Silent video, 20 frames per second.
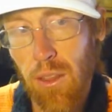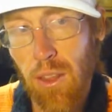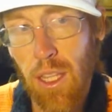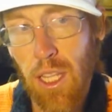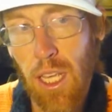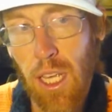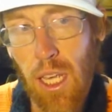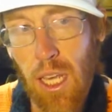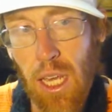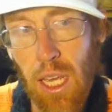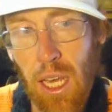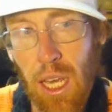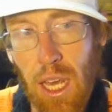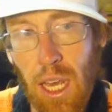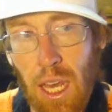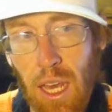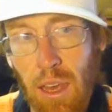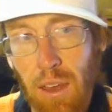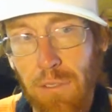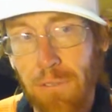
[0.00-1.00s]

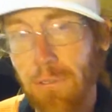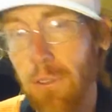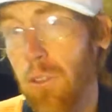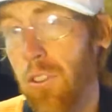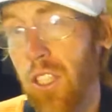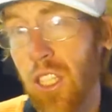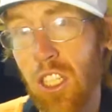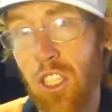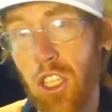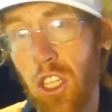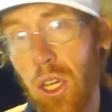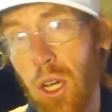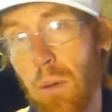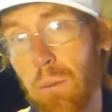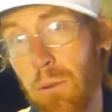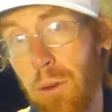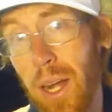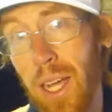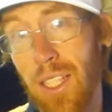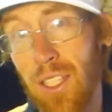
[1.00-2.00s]

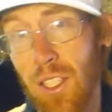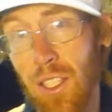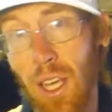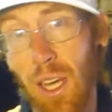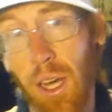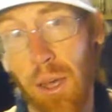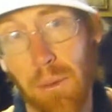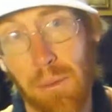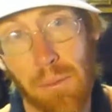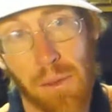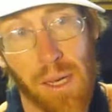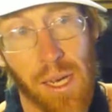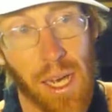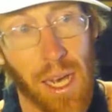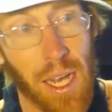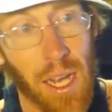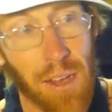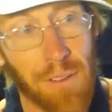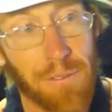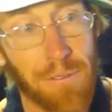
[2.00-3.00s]
FouseyTube Rice Gum
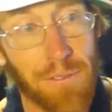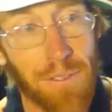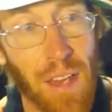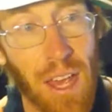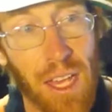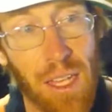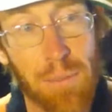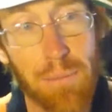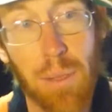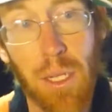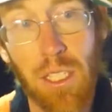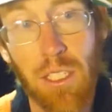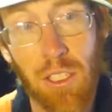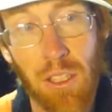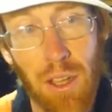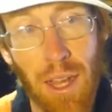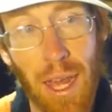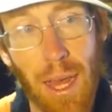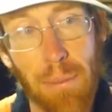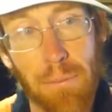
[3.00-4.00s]
fake bitch
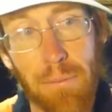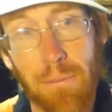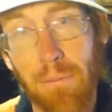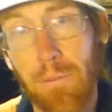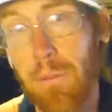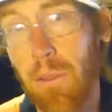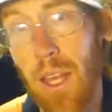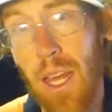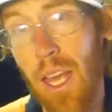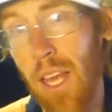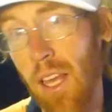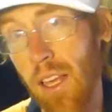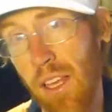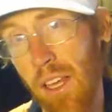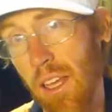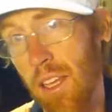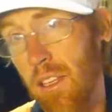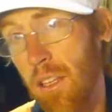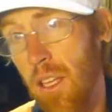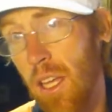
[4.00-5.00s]
clap thing,
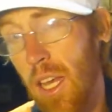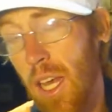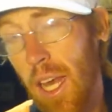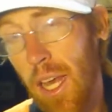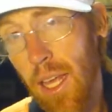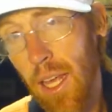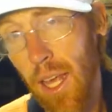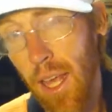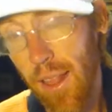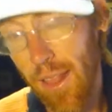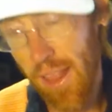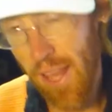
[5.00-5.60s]
and